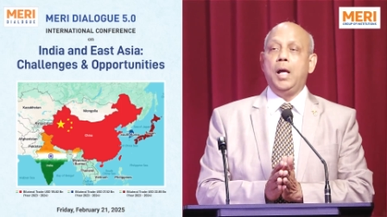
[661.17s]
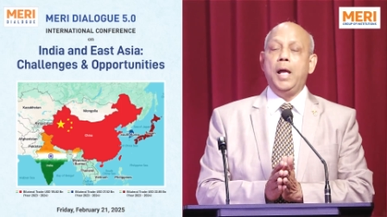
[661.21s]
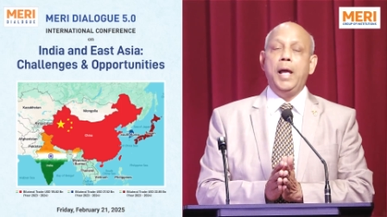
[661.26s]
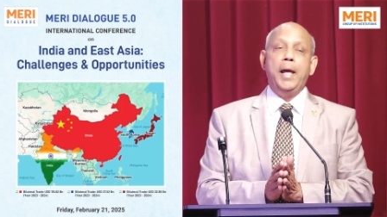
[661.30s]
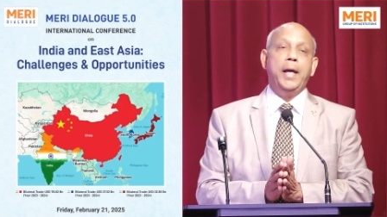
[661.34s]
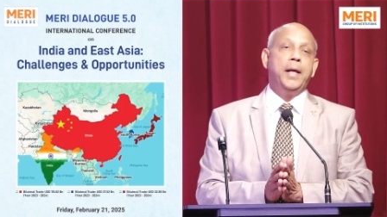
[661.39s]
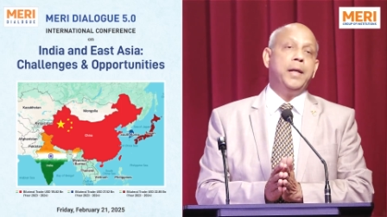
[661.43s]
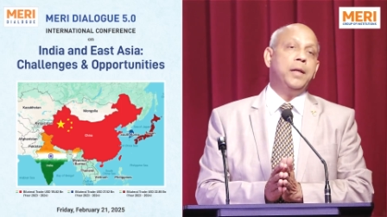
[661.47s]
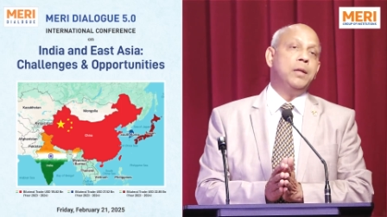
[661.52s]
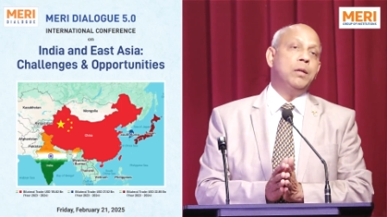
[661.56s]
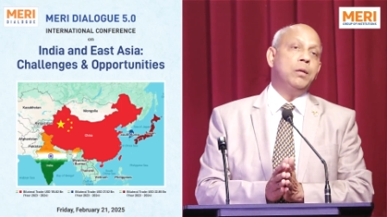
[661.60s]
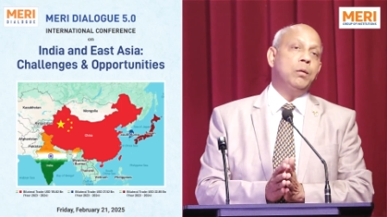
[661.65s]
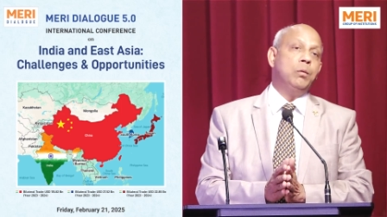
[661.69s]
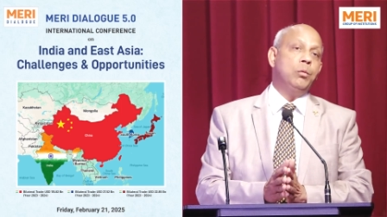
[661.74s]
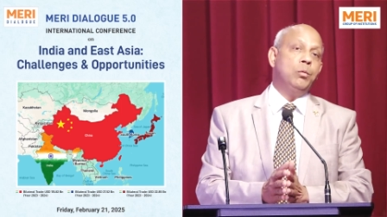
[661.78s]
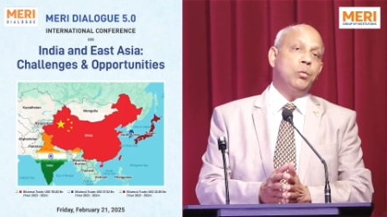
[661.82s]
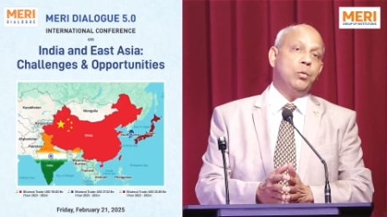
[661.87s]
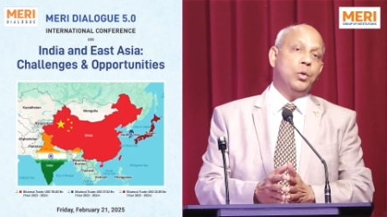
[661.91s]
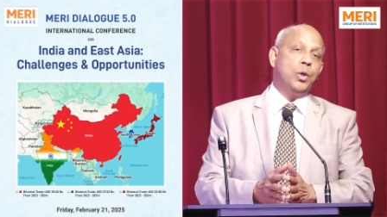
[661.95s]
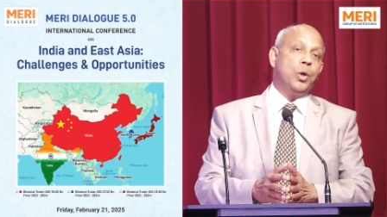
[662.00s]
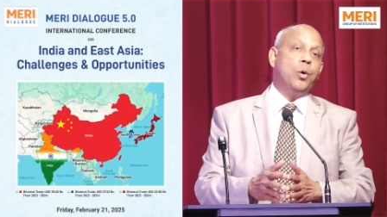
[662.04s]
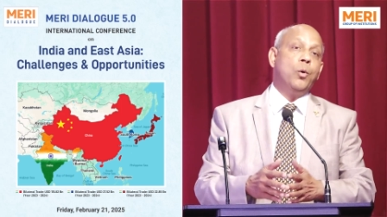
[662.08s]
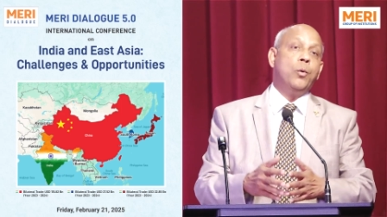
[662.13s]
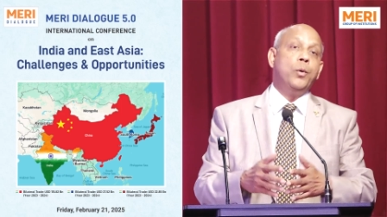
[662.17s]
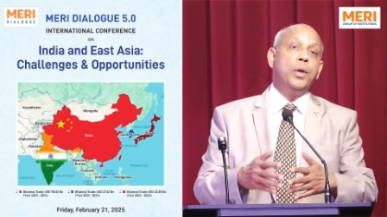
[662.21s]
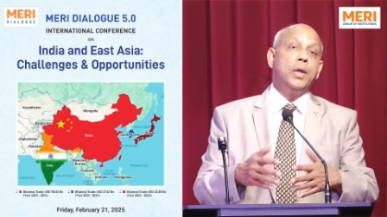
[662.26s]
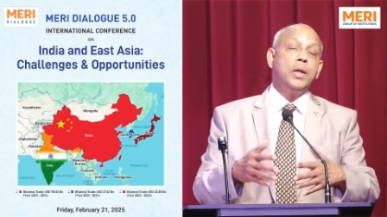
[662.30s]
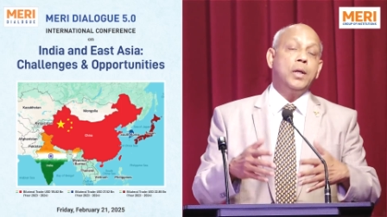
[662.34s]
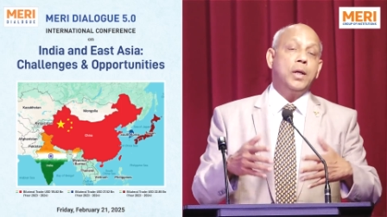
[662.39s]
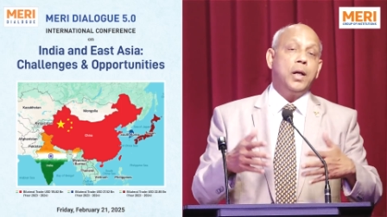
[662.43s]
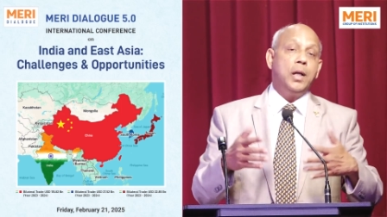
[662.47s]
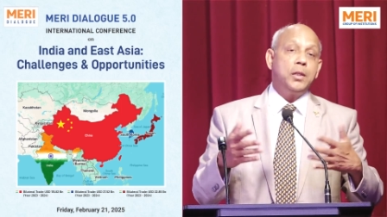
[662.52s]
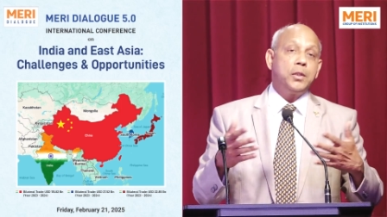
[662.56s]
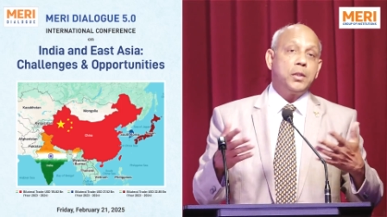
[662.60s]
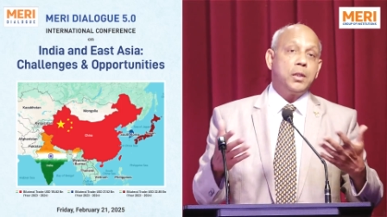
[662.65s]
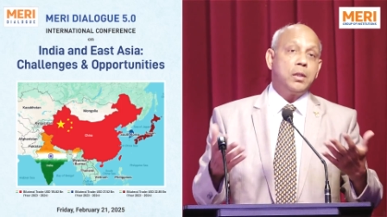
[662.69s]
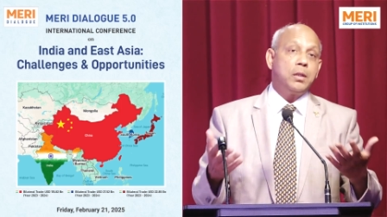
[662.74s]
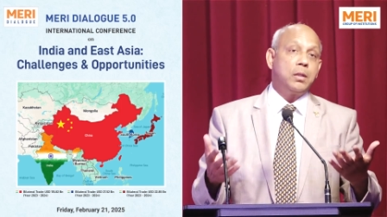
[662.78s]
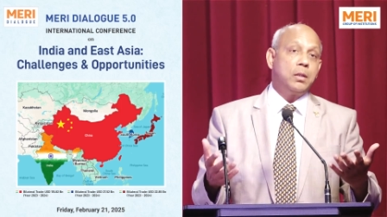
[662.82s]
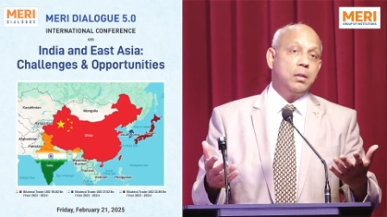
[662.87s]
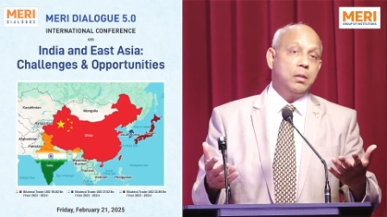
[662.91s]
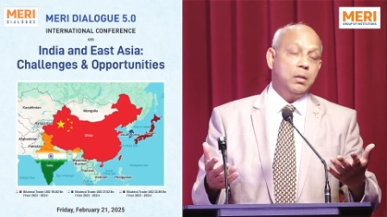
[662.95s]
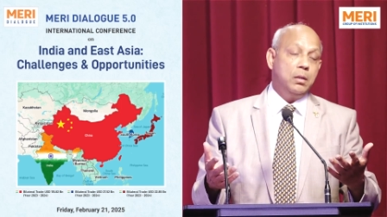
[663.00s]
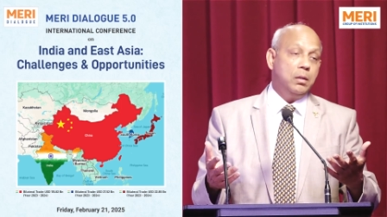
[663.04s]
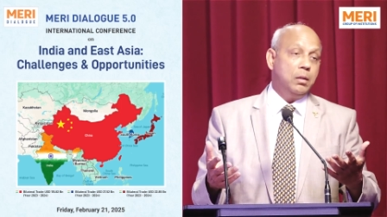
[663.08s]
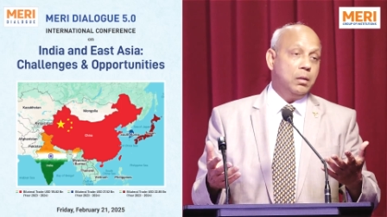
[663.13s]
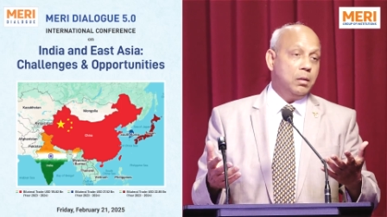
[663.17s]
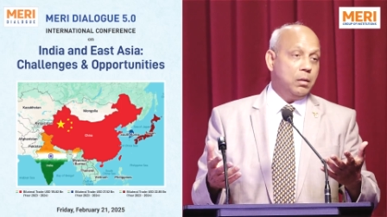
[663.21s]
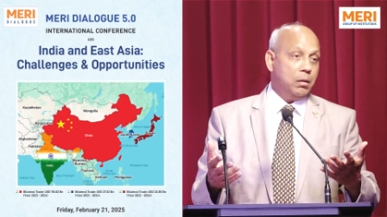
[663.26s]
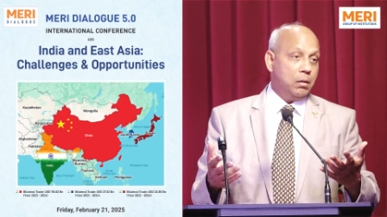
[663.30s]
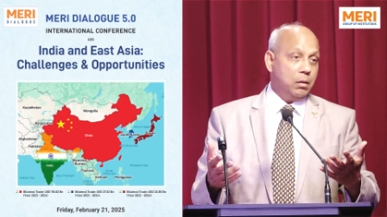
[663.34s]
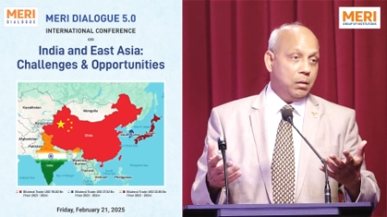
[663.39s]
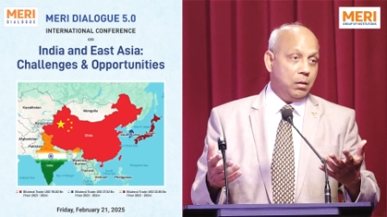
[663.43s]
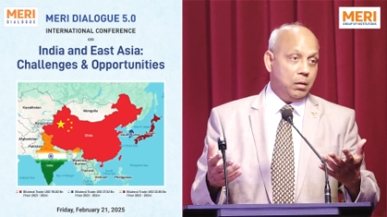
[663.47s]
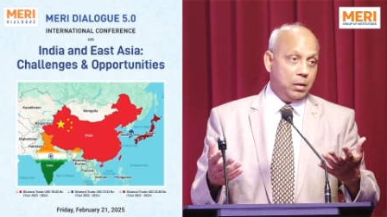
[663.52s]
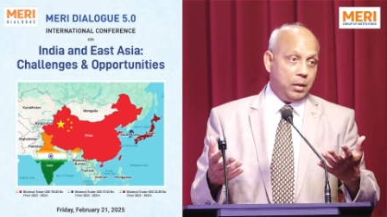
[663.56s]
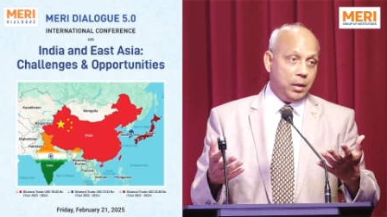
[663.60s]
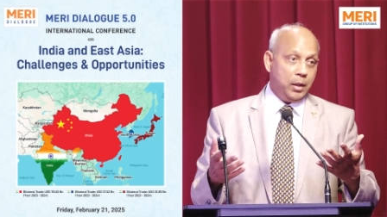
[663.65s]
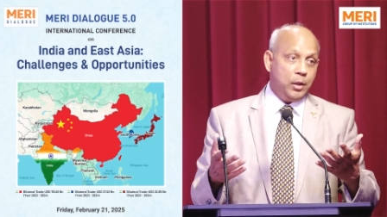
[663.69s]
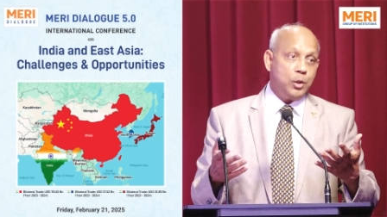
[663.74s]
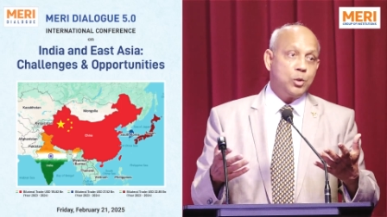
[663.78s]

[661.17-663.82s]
and the Korean culture is